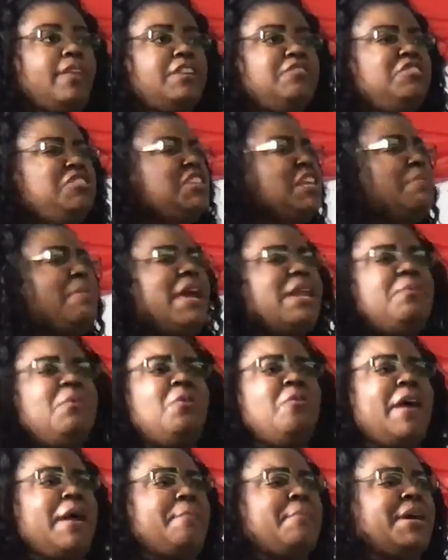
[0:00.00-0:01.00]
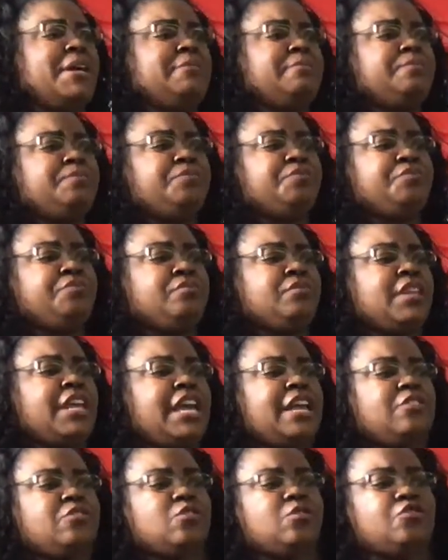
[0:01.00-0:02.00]
Just keep out of my way, Ma.
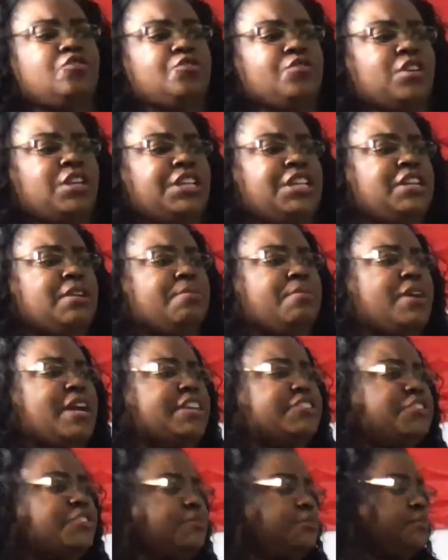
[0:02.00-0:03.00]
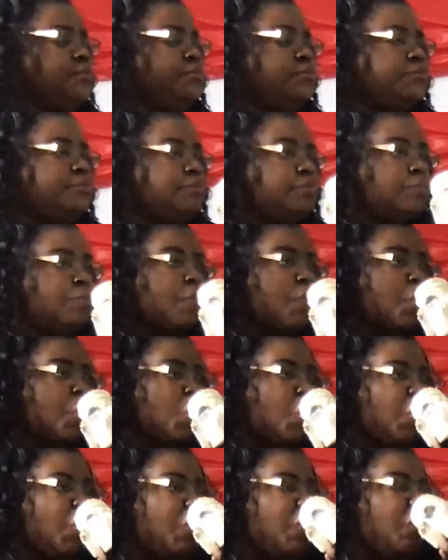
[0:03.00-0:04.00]
And just clean your brush. I did.
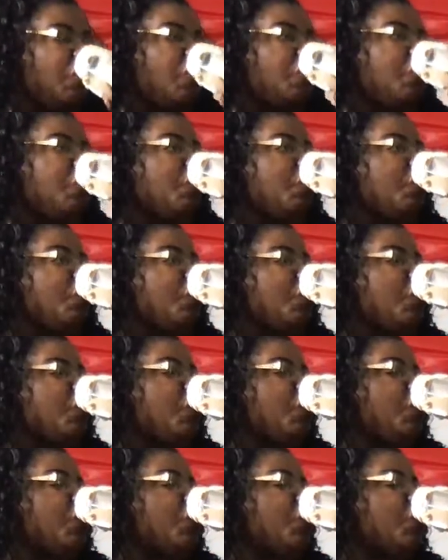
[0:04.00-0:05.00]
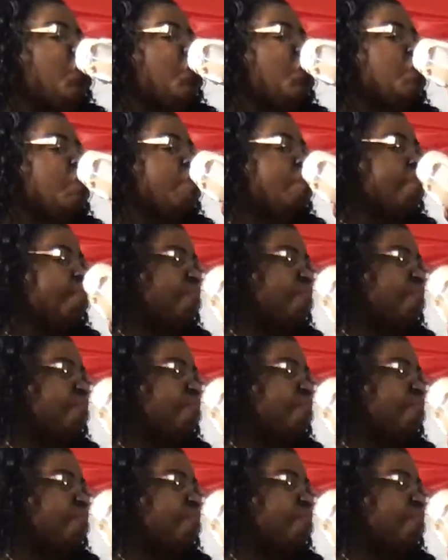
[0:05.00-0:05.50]
I changed it.